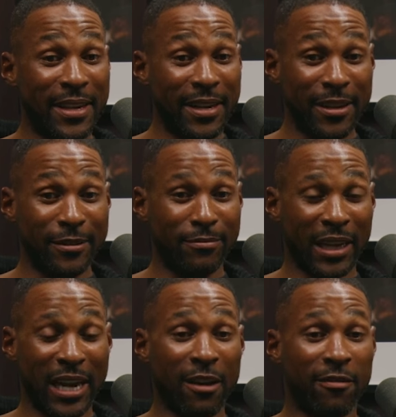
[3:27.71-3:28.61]

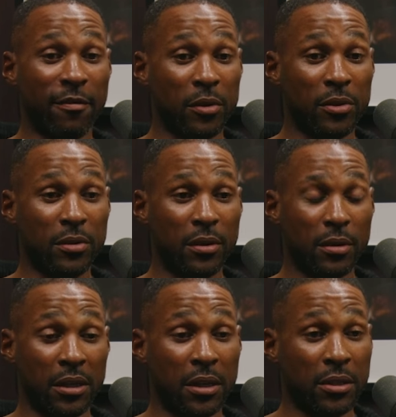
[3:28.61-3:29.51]
then, our first
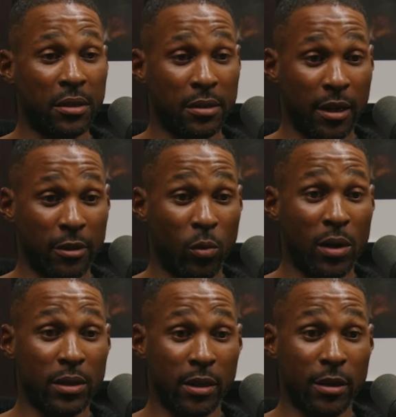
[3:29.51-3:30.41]
conditioning test,
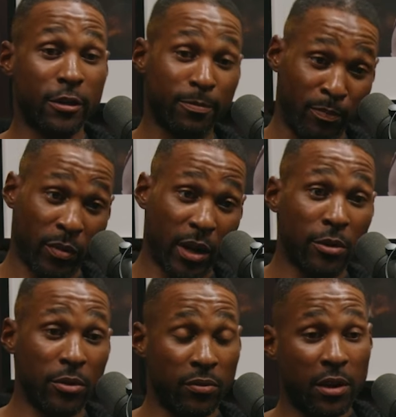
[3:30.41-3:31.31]
110s, I
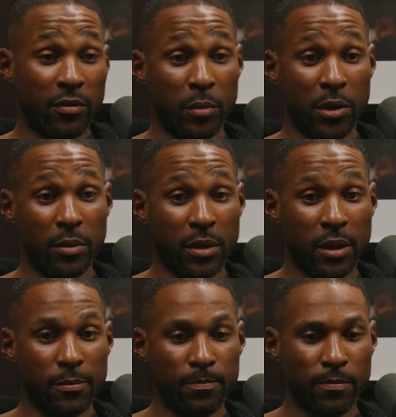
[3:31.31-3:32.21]
know you're very familiar with
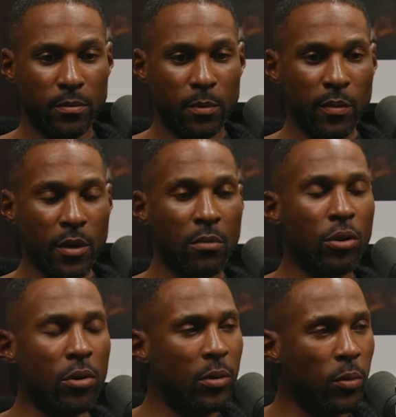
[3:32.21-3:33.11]
that.
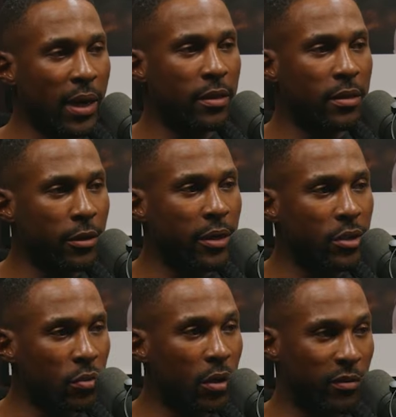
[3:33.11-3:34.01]
Bro, we ran
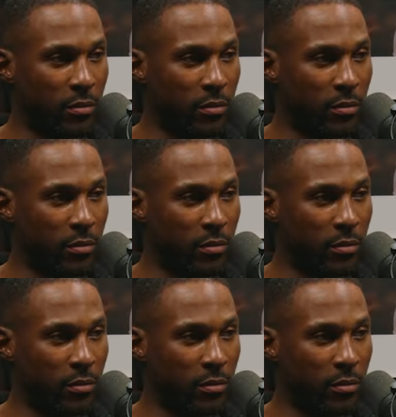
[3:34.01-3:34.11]
32